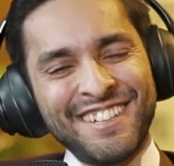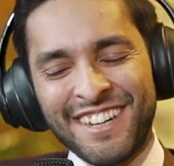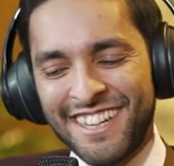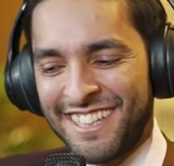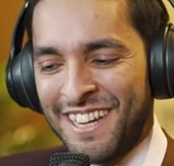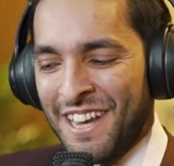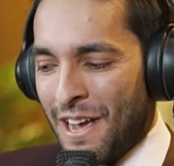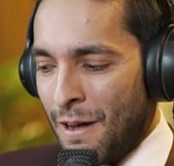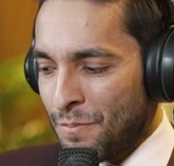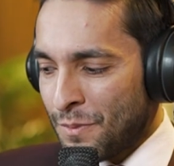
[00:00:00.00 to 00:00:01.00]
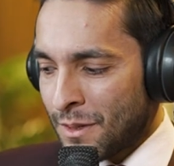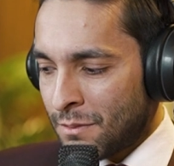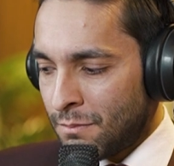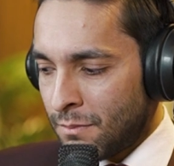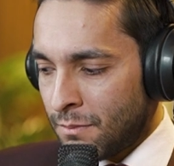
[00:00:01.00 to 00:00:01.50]
Right. Yeah.
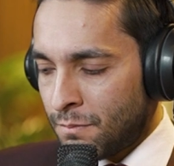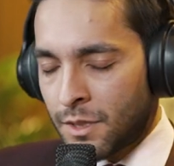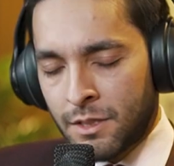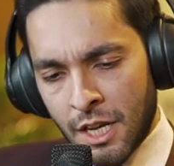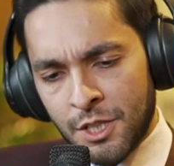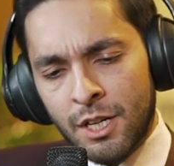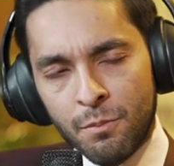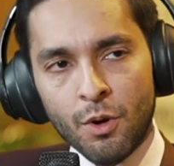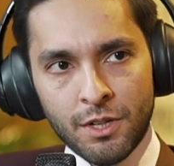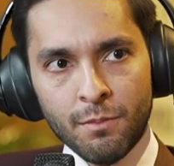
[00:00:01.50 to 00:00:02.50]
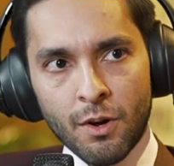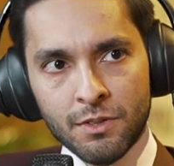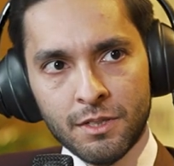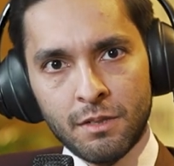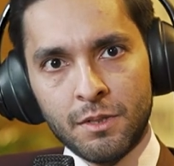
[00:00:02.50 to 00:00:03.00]
Touching upon
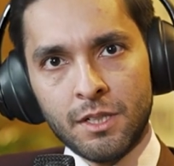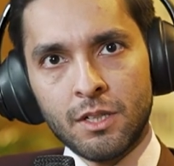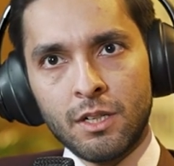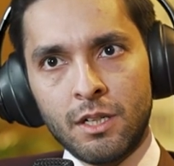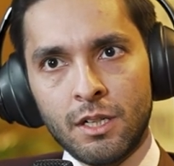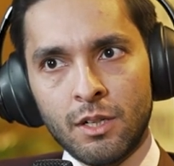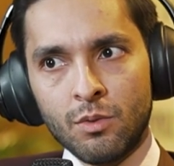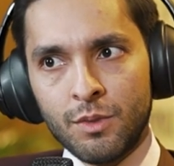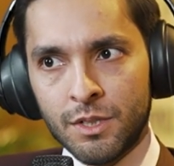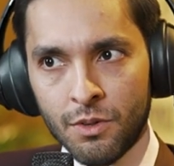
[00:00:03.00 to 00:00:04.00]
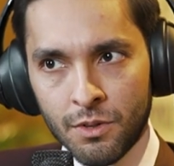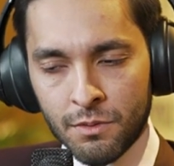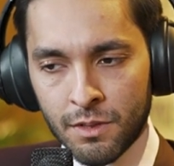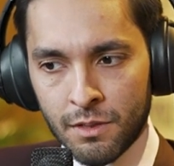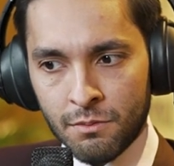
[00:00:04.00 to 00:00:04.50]
democracy particularly, you know, we saw,
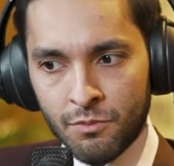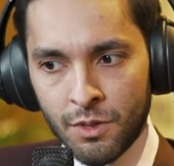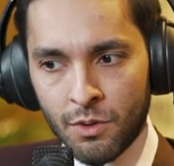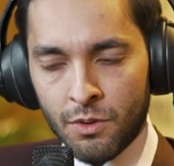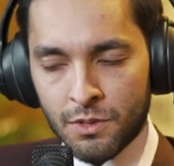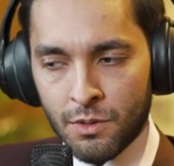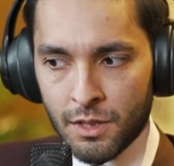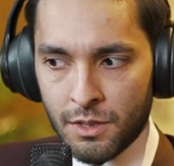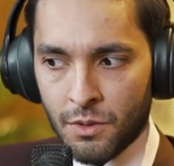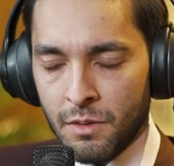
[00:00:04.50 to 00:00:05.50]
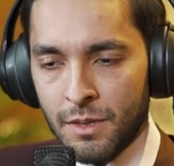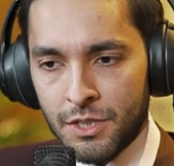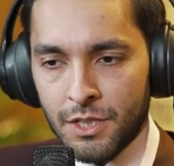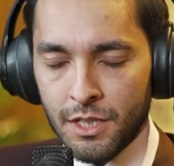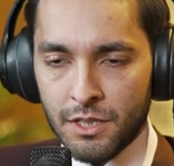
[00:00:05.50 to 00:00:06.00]
we all saw a
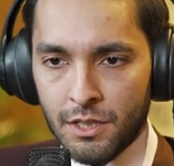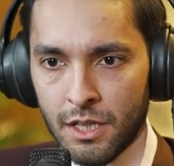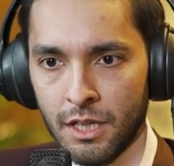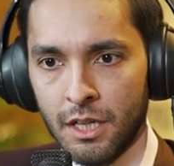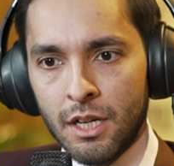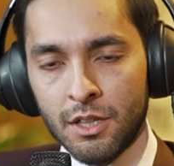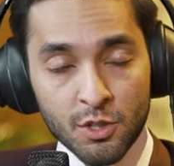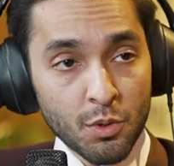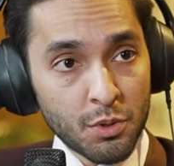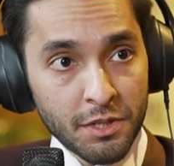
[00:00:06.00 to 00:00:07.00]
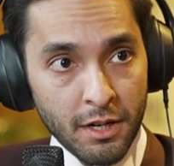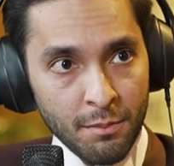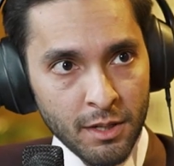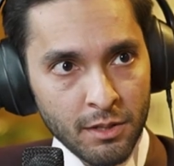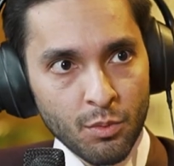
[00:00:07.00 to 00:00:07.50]
documentary recently, The Social
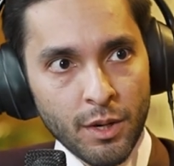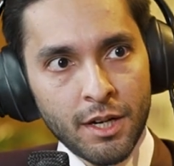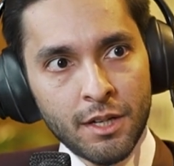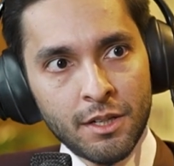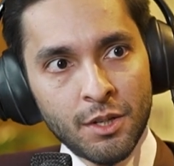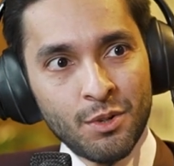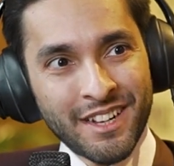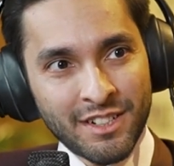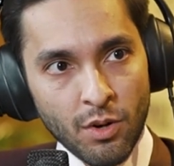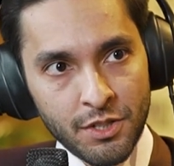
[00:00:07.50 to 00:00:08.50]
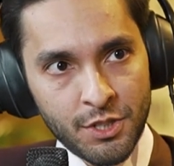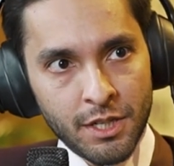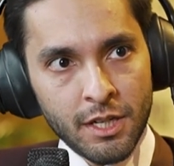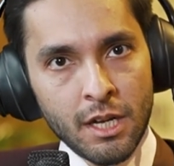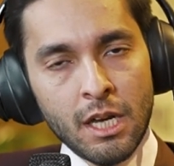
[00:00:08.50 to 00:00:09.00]
Dilemma, where, you know,
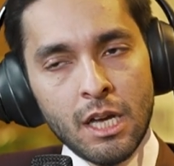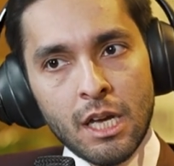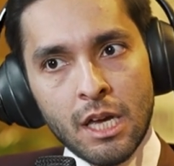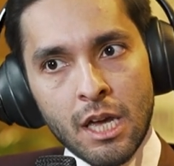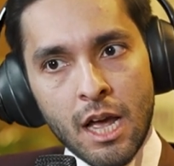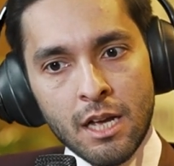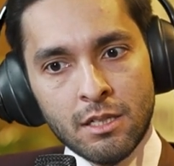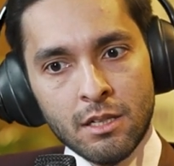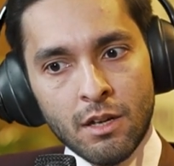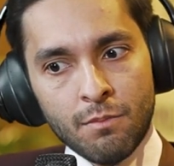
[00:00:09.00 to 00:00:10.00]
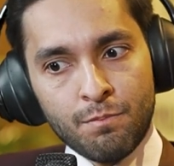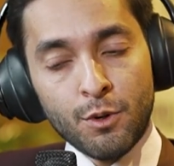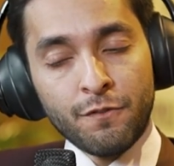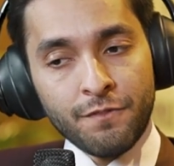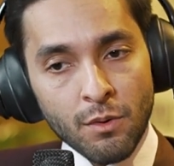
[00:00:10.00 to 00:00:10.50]
technology has
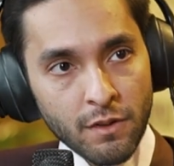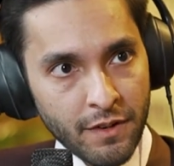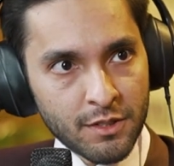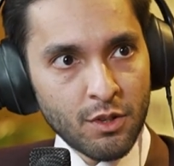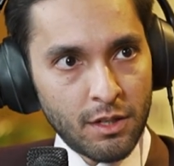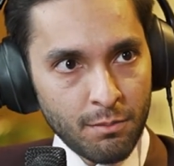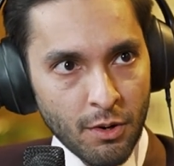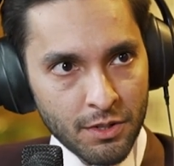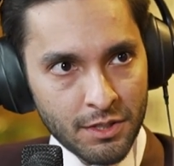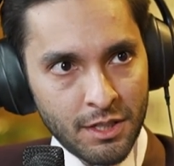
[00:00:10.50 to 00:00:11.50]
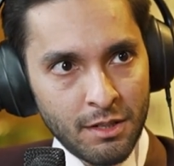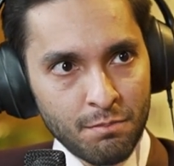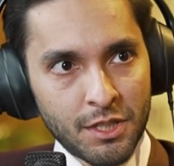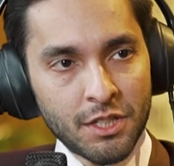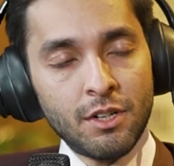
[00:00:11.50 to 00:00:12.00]
profound effects on democracy,
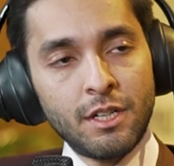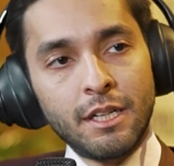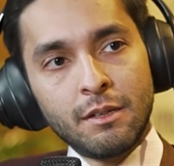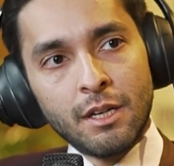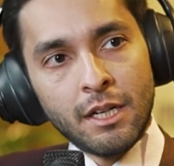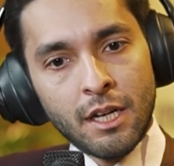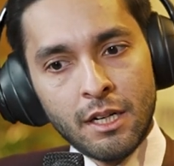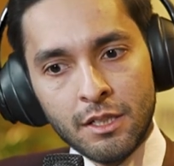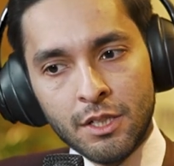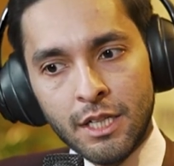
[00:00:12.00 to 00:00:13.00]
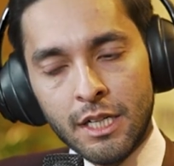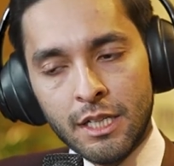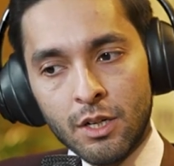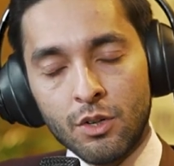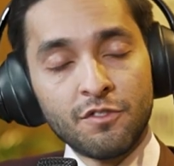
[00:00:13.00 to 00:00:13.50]
particularly in
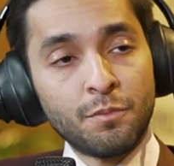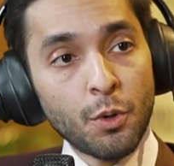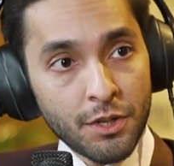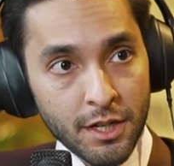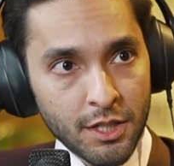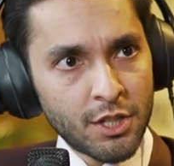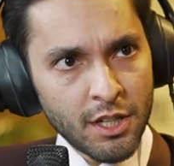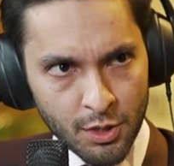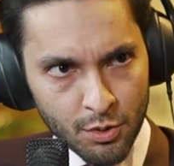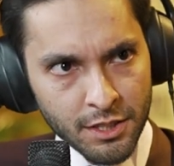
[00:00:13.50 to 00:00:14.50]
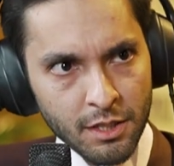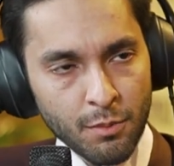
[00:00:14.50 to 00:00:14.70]
creating a lot of polarization. And you touched